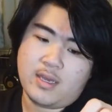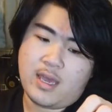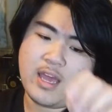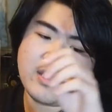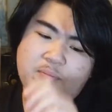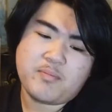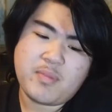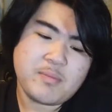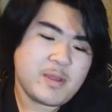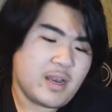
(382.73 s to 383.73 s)
And
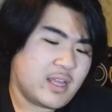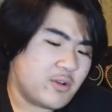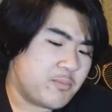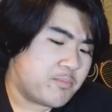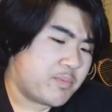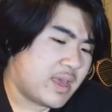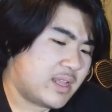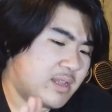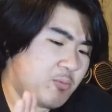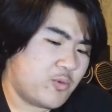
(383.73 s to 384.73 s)
maybe a little
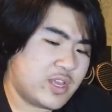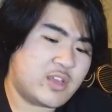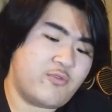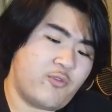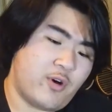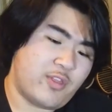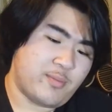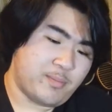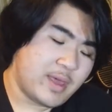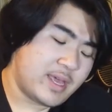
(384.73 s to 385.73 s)
bit weak for the
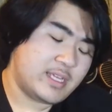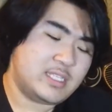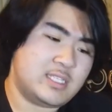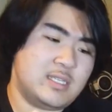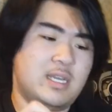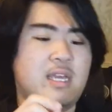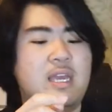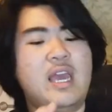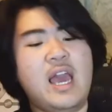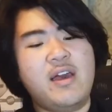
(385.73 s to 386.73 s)
bass.
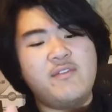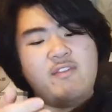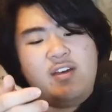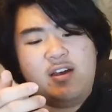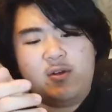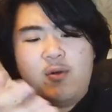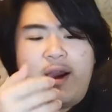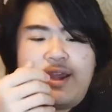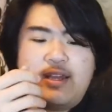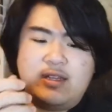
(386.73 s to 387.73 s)
It have
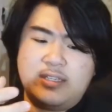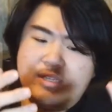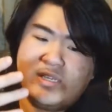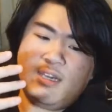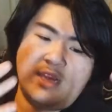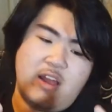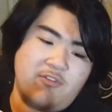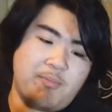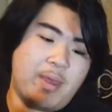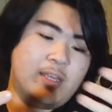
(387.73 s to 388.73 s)
quite
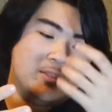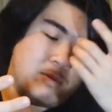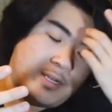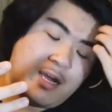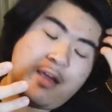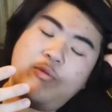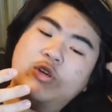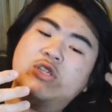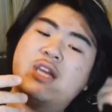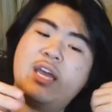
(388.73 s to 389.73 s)
enough bass, but I
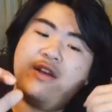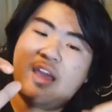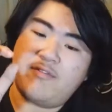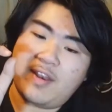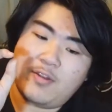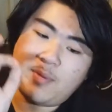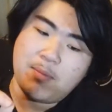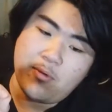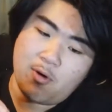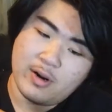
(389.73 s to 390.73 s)
wish they can have a little bit
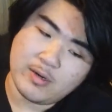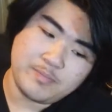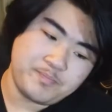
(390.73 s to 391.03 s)
more.